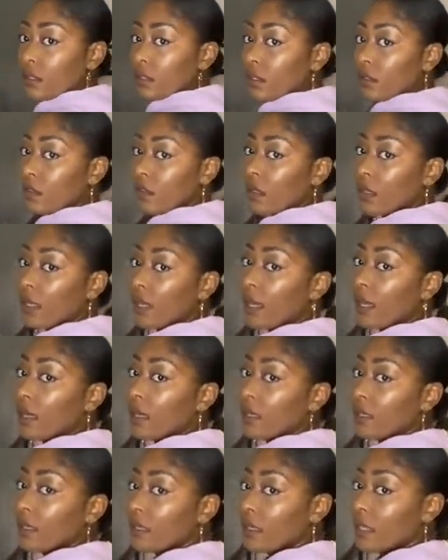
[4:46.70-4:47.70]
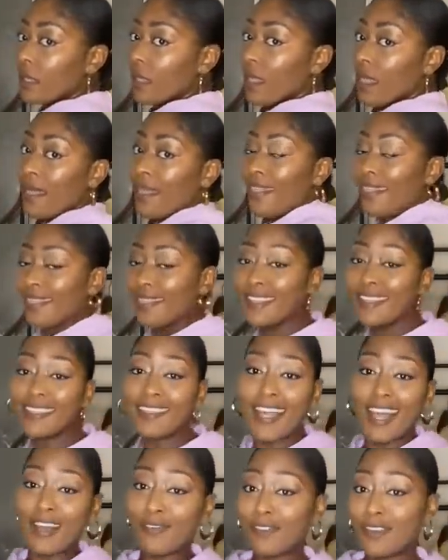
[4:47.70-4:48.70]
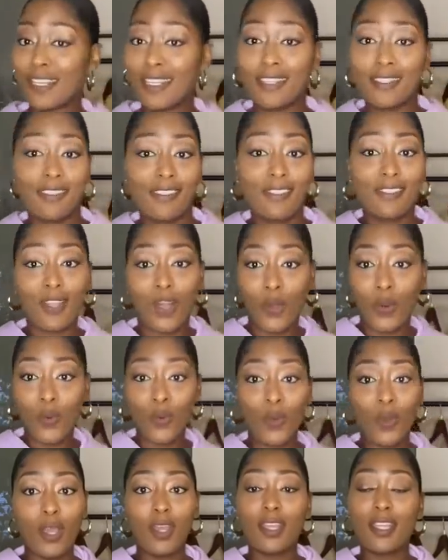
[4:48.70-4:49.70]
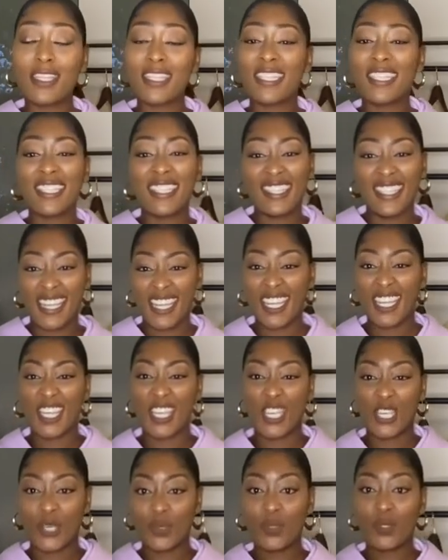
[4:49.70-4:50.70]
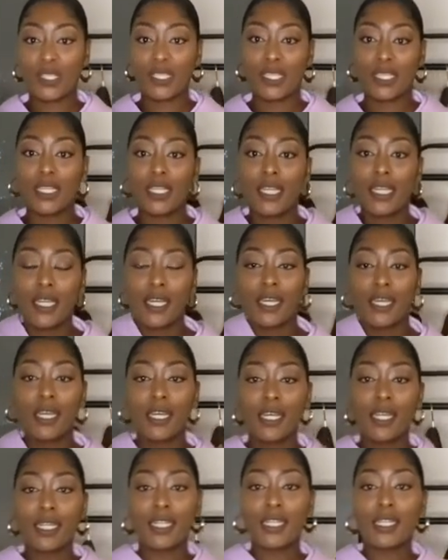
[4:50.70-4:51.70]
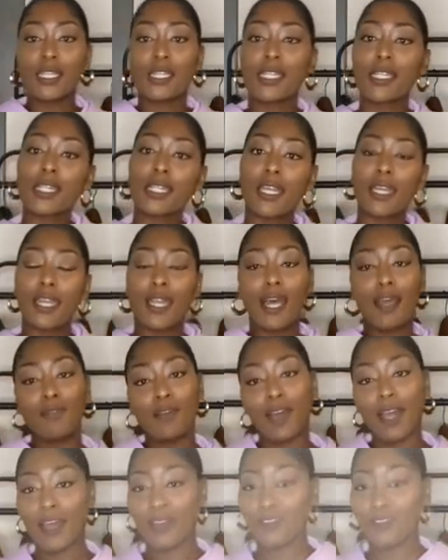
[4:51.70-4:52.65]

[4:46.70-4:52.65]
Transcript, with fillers: So yeah, this outfit is so stinking cute. And I have my house